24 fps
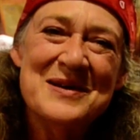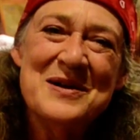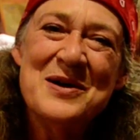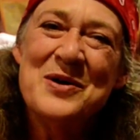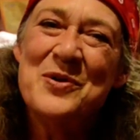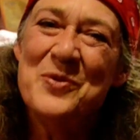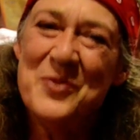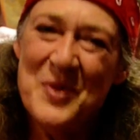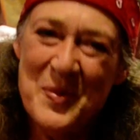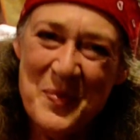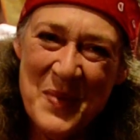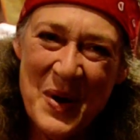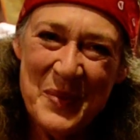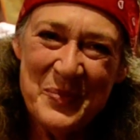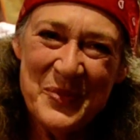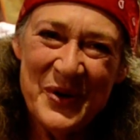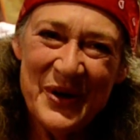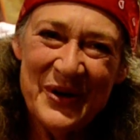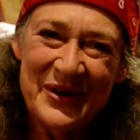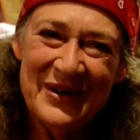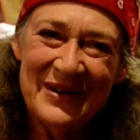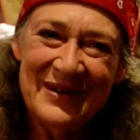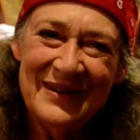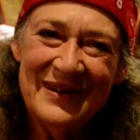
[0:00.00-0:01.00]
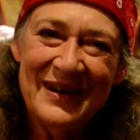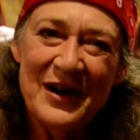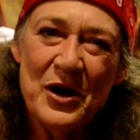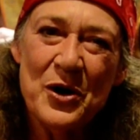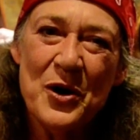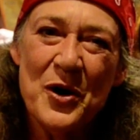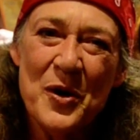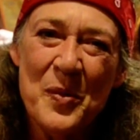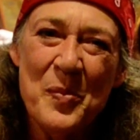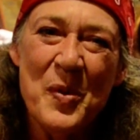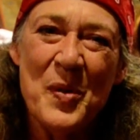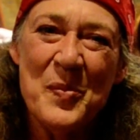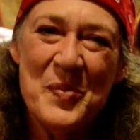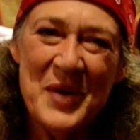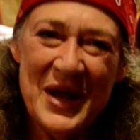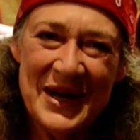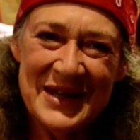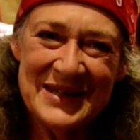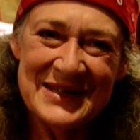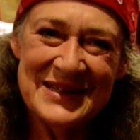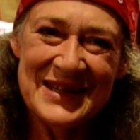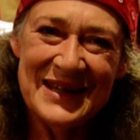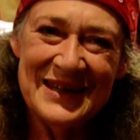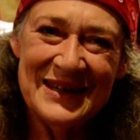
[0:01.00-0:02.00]
Remember, herbal
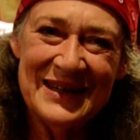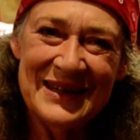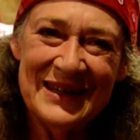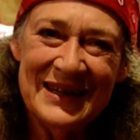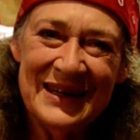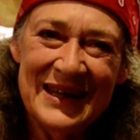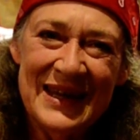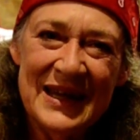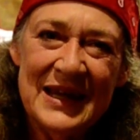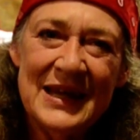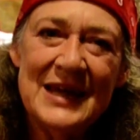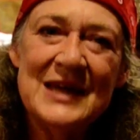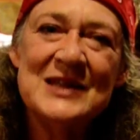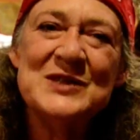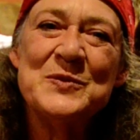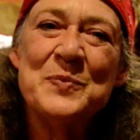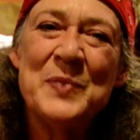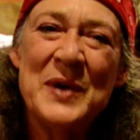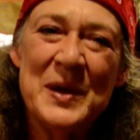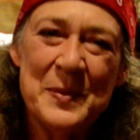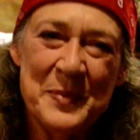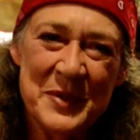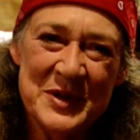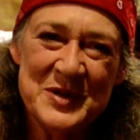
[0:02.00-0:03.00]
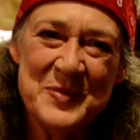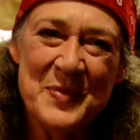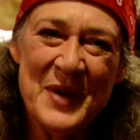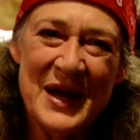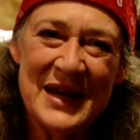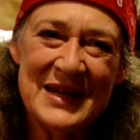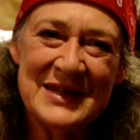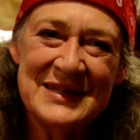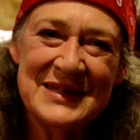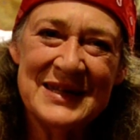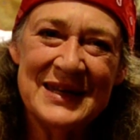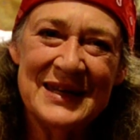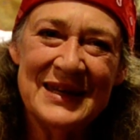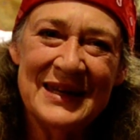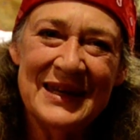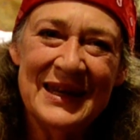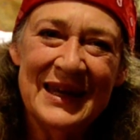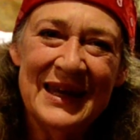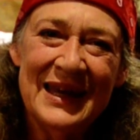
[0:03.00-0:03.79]
medicine is people's medicine.